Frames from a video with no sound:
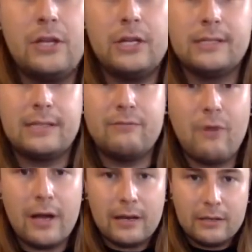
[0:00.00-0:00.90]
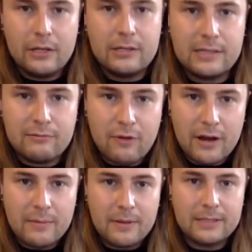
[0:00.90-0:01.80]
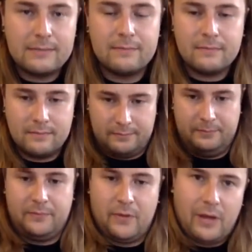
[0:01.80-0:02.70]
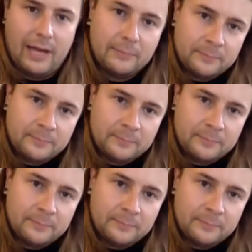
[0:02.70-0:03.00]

can see right up my, okay.